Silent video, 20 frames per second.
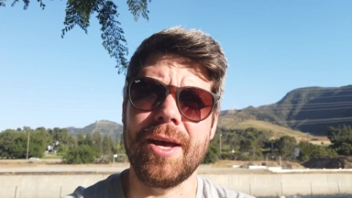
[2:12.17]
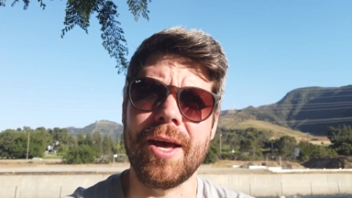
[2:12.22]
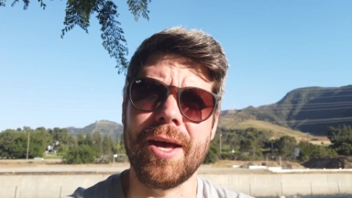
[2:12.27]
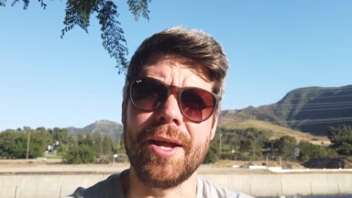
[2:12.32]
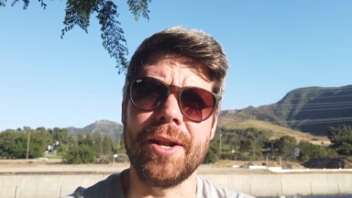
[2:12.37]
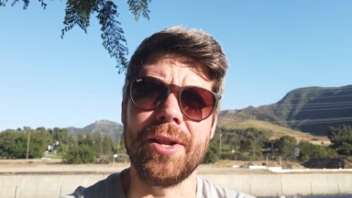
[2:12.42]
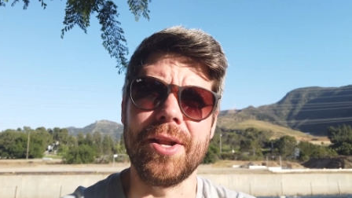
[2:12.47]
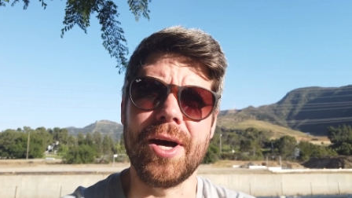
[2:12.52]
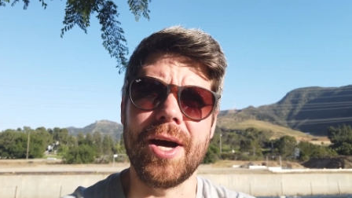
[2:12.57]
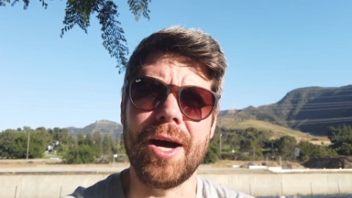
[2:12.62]

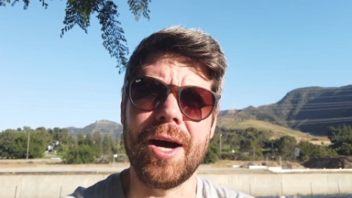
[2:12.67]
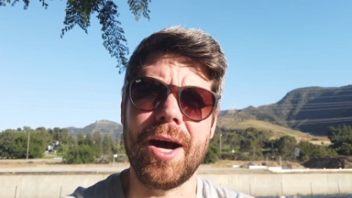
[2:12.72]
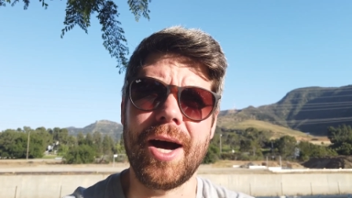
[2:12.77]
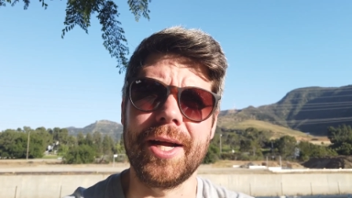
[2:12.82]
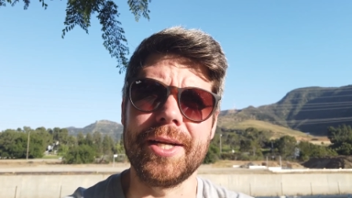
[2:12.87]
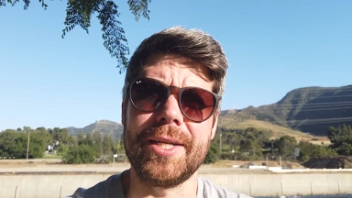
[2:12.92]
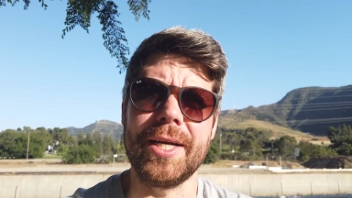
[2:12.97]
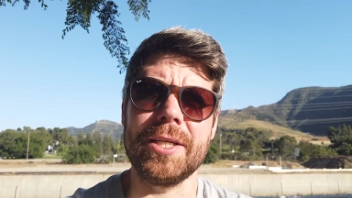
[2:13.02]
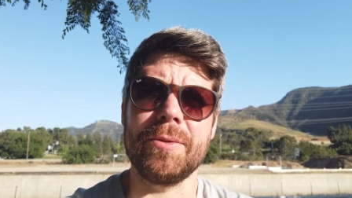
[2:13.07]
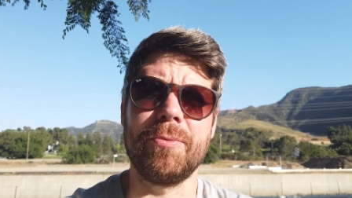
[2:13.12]
and uh,
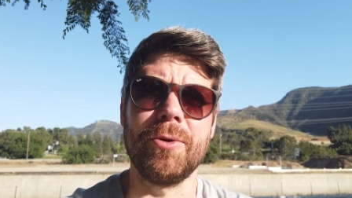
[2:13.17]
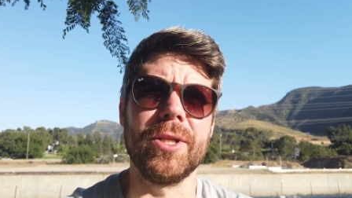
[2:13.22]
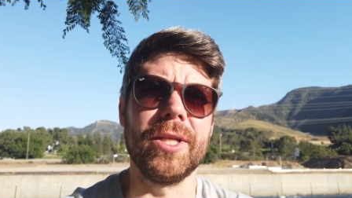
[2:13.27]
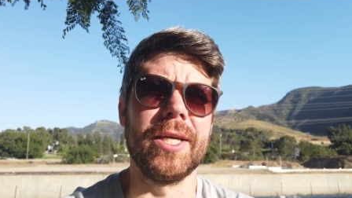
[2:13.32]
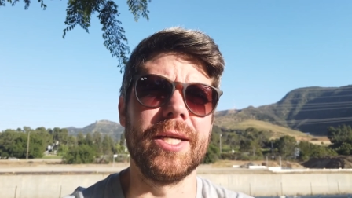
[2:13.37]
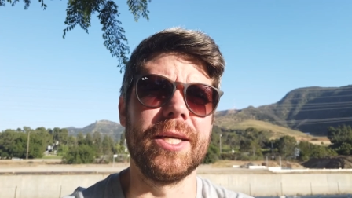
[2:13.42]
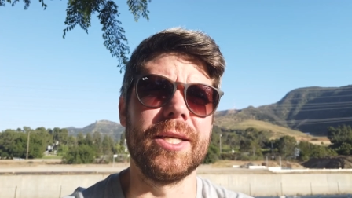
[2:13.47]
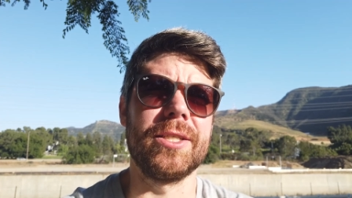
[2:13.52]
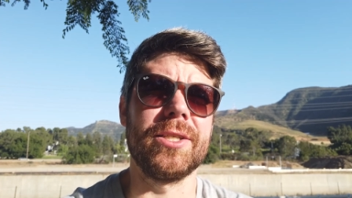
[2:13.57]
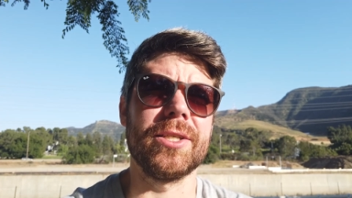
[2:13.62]
I
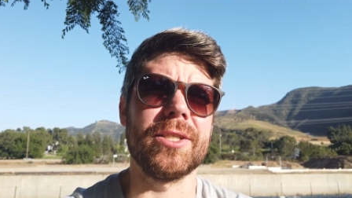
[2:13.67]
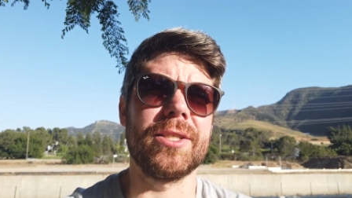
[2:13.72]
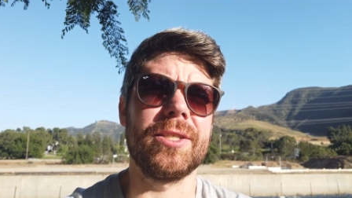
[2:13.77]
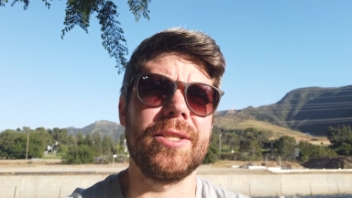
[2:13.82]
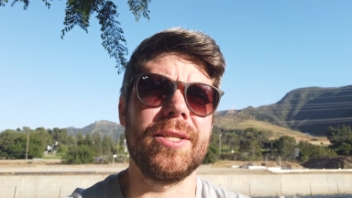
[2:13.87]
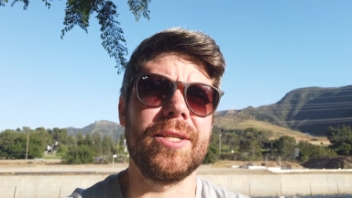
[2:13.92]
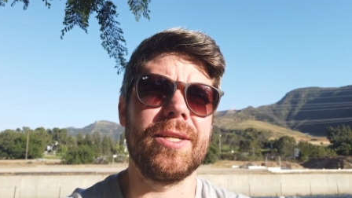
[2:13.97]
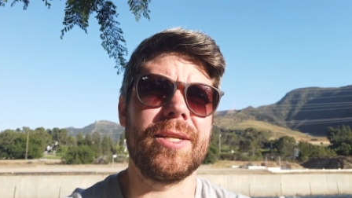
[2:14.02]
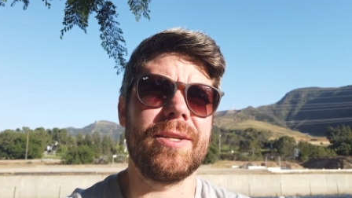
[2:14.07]
desperately just